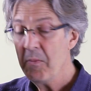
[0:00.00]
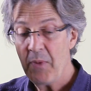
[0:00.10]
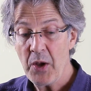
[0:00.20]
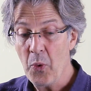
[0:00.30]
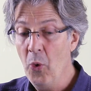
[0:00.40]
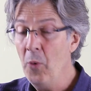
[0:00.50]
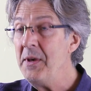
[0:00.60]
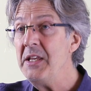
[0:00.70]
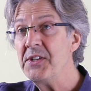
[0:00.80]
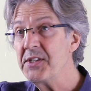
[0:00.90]
by all
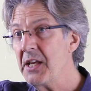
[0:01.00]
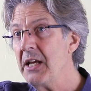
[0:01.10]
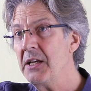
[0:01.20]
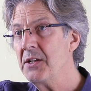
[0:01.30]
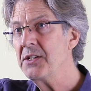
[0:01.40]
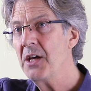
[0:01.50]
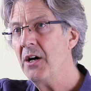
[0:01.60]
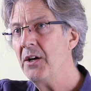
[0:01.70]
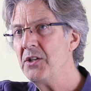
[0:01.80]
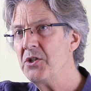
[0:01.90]
means take it as
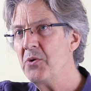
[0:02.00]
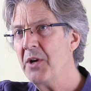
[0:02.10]
high as you